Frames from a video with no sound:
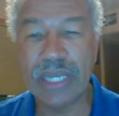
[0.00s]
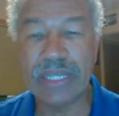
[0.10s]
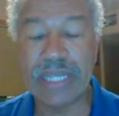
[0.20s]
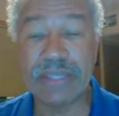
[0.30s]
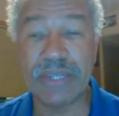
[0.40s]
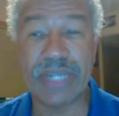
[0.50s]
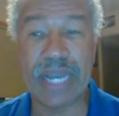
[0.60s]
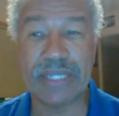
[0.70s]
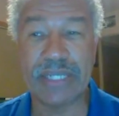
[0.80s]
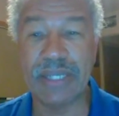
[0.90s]
that they're
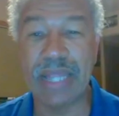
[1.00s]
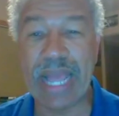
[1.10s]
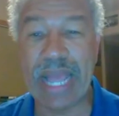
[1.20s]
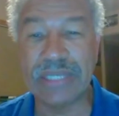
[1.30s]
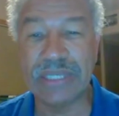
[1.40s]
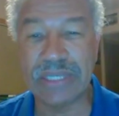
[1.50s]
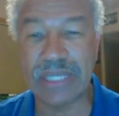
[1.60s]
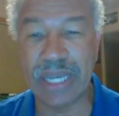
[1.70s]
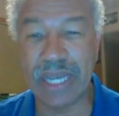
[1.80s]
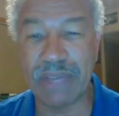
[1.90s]
not going to last
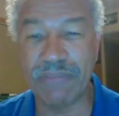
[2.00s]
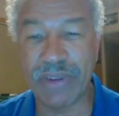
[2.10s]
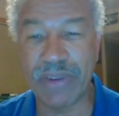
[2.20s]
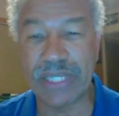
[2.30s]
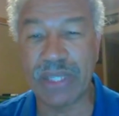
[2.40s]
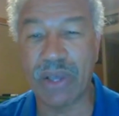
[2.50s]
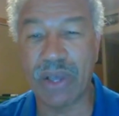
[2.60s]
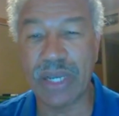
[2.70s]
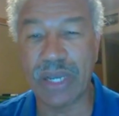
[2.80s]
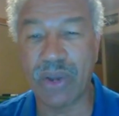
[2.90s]
very
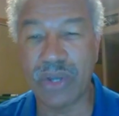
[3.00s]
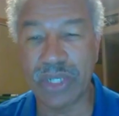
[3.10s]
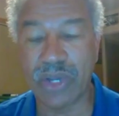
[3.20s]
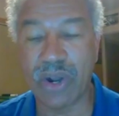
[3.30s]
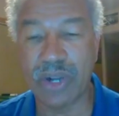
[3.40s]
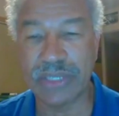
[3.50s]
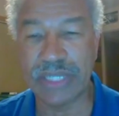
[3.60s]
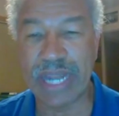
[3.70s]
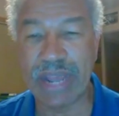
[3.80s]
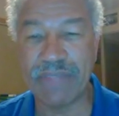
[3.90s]
long on cars
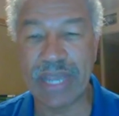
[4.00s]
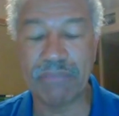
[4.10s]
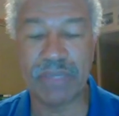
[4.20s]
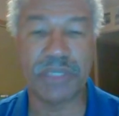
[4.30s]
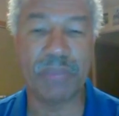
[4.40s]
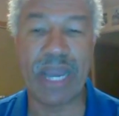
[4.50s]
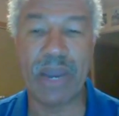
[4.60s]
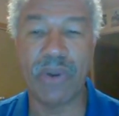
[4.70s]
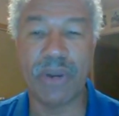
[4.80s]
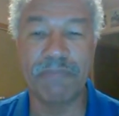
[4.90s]
that have that much
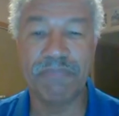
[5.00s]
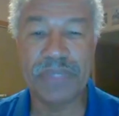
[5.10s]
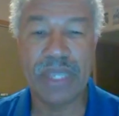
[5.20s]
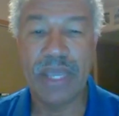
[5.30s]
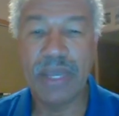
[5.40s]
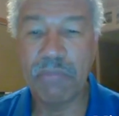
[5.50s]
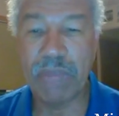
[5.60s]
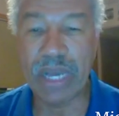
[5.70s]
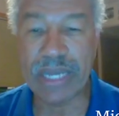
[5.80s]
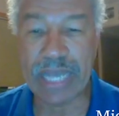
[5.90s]
power.
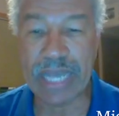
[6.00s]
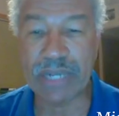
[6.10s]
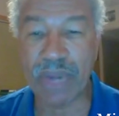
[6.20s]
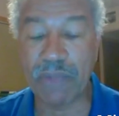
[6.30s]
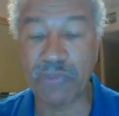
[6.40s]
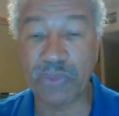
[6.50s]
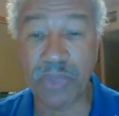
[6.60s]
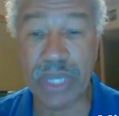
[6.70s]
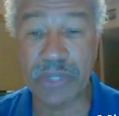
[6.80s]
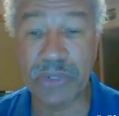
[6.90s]
But at around
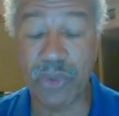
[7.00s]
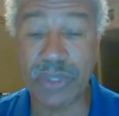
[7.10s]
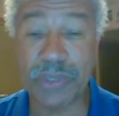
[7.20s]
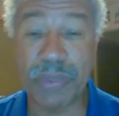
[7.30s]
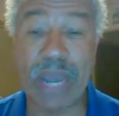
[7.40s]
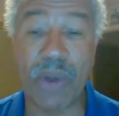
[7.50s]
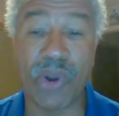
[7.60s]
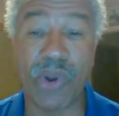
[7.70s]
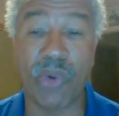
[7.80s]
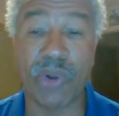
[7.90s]
300
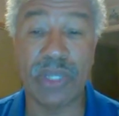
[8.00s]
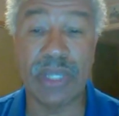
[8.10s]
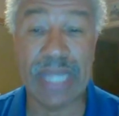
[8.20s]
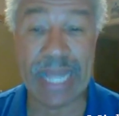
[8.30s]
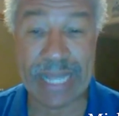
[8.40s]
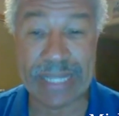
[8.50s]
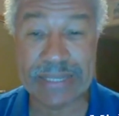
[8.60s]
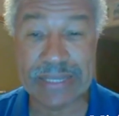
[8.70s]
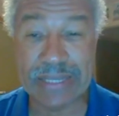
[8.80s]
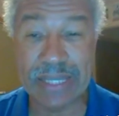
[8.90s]
horsepower or
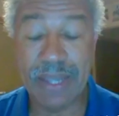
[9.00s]
less,